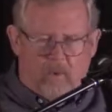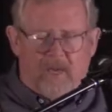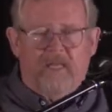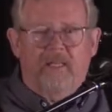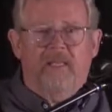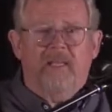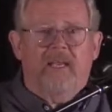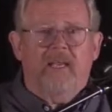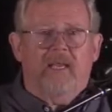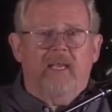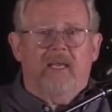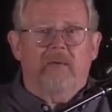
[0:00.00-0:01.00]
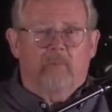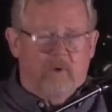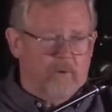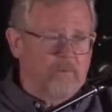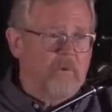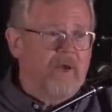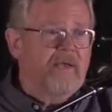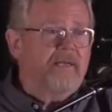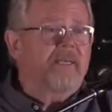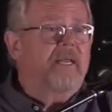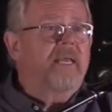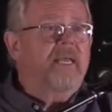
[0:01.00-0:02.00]
When they were
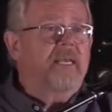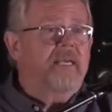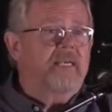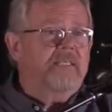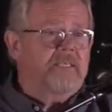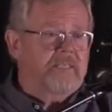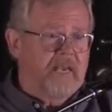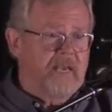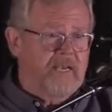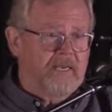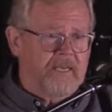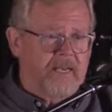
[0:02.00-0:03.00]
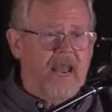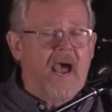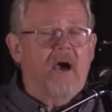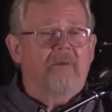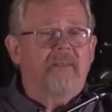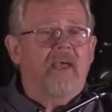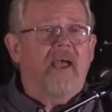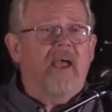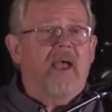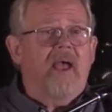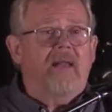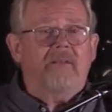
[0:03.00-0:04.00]
wed, he said, Now
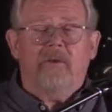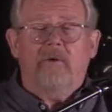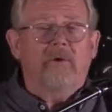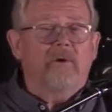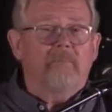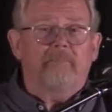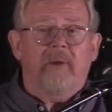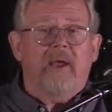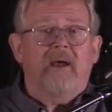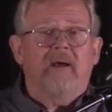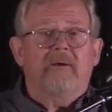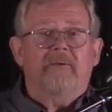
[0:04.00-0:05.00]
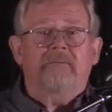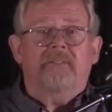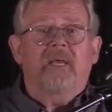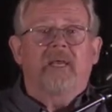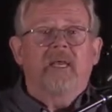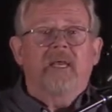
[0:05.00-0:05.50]
that you're bound,